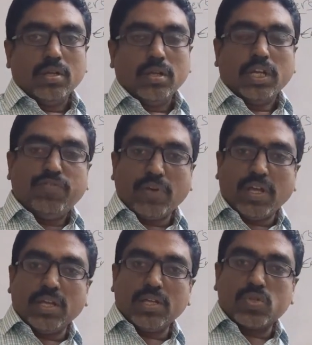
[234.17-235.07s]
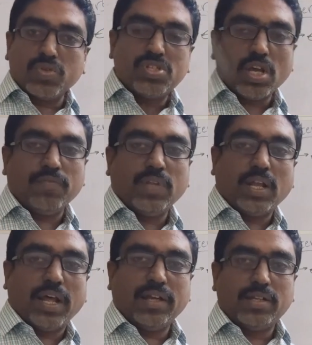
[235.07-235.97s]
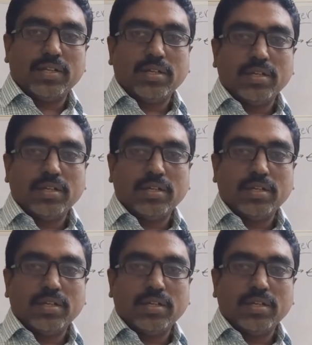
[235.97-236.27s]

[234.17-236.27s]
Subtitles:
If I switch off the light,